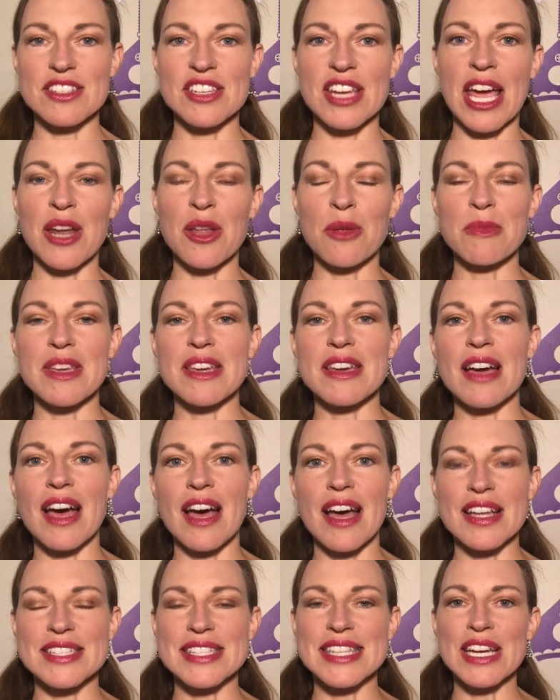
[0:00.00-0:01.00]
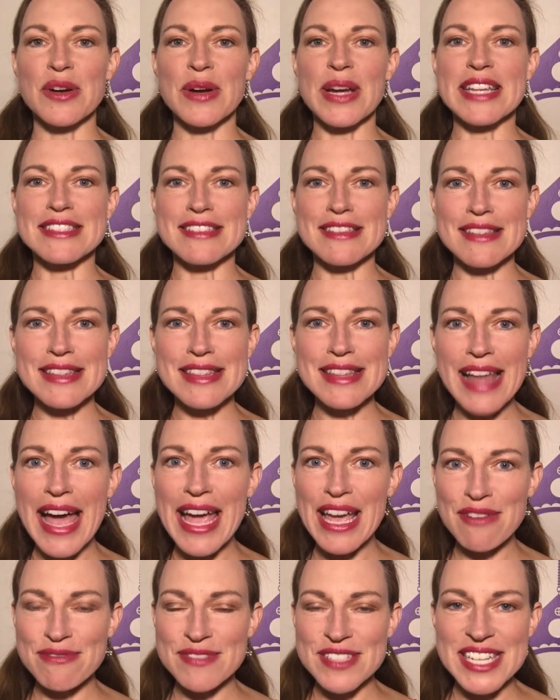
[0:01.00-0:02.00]
channel because there is
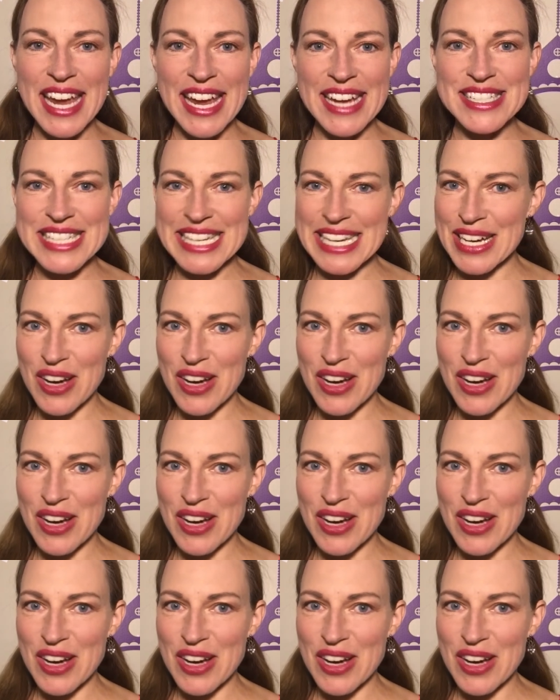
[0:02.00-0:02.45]
life-changing